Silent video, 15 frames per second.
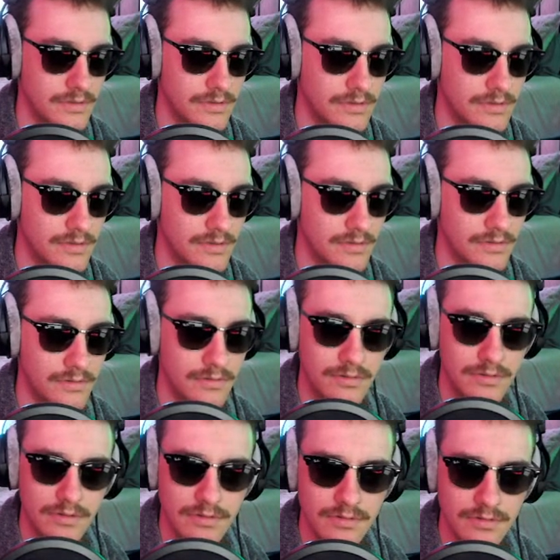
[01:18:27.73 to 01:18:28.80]
Let's
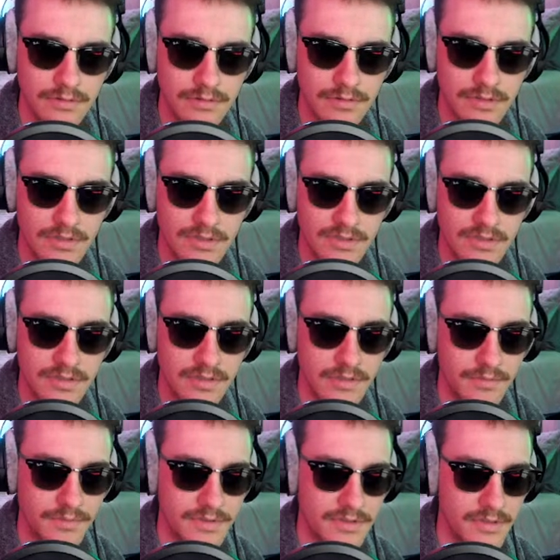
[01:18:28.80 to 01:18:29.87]
do
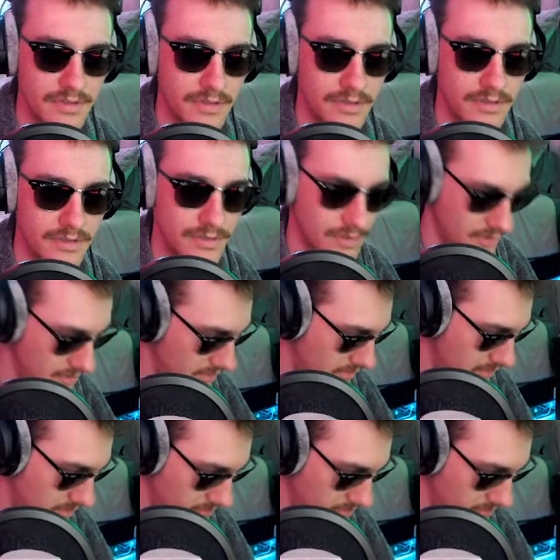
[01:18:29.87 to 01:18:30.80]
desktop slash